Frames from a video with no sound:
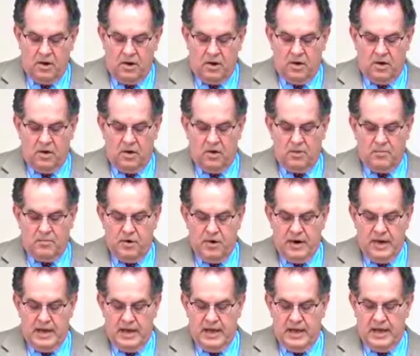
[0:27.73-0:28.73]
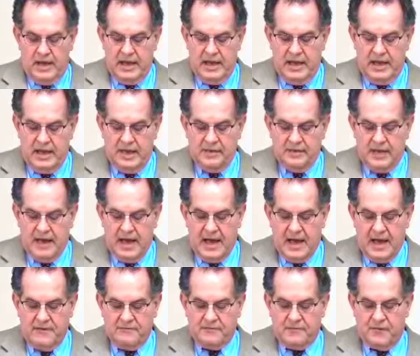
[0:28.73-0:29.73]
Oh, bring
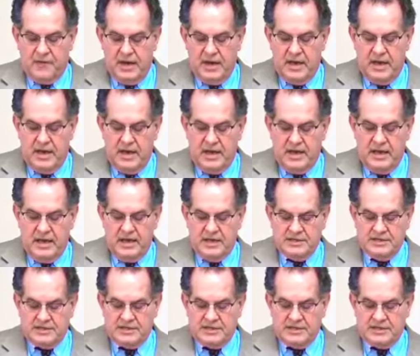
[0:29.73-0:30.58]
thy free